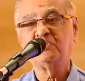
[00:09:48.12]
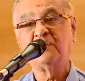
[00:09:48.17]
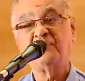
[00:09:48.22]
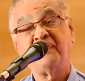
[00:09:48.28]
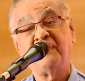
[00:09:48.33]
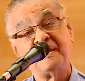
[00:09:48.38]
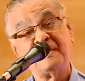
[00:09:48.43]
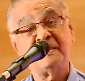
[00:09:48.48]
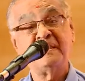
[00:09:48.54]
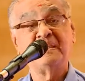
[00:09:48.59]
the
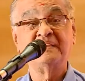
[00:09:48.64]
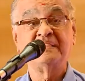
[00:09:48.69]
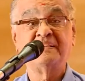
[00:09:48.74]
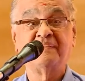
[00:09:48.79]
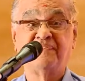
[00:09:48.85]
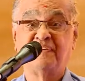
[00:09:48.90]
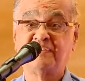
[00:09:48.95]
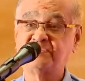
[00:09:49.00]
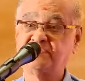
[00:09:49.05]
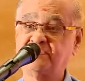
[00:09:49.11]
final in
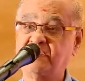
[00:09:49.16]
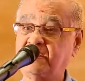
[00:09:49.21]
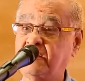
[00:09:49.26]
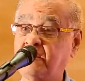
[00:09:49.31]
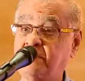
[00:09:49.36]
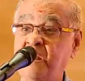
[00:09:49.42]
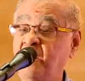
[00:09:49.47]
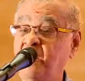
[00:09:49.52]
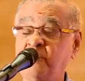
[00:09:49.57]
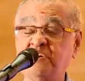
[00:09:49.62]
the first
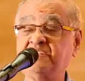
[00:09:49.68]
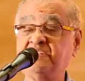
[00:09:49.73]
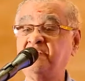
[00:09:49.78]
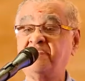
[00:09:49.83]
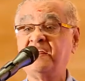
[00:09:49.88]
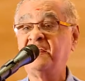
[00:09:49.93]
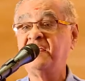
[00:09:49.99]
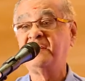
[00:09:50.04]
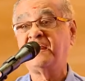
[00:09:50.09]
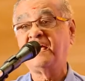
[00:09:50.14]
attempt, which is a
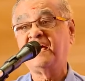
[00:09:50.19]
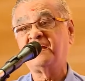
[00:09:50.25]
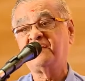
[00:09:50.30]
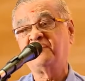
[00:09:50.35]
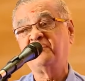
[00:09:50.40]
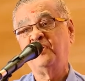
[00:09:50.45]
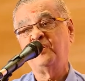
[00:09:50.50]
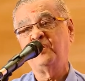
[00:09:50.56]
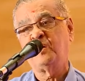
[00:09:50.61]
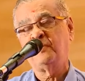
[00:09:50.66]
very
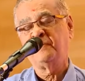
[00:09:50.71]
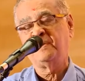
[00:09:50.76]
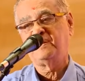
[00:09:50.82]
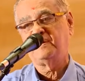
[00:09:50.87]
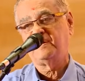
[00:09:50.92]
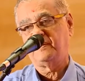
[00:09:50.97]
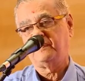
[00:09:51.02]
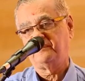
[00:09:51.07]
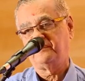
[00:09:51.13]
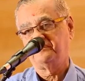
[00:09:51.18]
rare
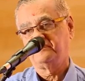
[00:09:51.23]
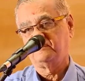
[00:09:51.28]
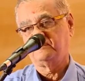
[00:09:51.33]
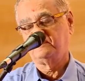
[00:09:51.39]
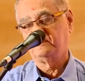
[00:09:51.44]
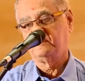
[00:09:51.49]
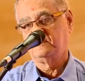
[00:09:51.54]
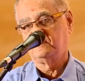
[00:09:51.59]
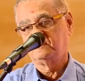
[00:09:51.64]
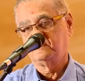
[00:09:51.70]
phenomenon.
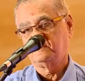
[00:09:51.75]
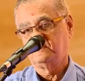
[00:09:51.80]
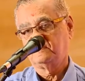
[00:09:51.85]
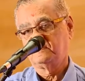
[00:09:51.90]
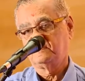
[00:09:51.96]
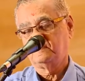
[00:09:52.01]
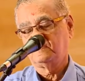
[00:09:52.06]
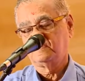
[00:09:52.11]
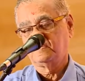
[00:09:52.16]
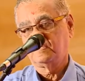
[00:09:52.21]

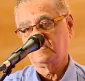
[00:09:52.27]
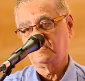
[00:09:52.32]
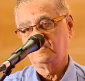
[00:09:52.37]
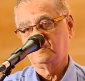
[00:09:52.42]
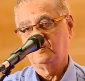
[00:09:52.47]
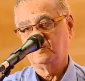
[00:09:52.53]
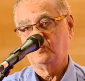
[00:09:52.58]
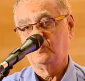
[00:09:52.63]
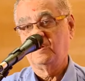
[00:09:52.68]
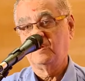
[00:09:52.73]

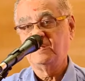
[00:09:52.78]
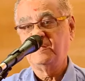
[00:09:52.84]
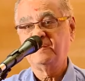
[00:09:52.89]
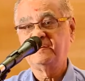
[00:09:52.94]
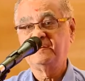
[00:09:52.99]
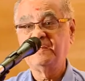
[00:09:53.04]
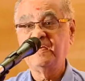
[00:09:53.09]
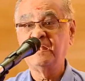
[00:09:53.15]
Only